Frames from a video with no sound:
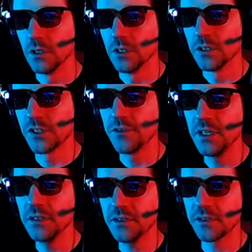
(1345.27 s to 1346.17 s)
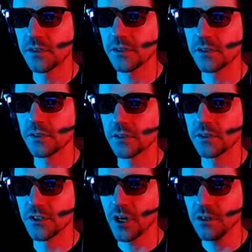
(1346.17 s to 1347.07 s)
So this, the
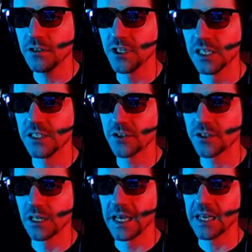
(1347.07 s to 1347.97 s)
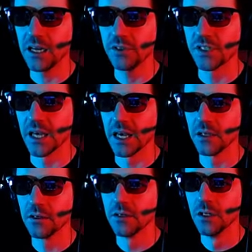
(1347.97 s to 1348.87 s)
charge glitch, like I was
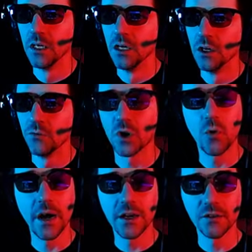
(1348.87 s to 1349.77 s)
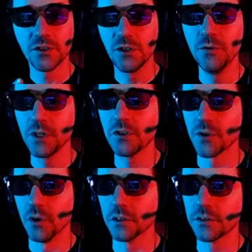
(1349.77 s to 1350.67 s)
saying, requires two
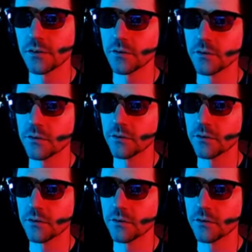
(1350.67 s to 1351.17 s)
controllers.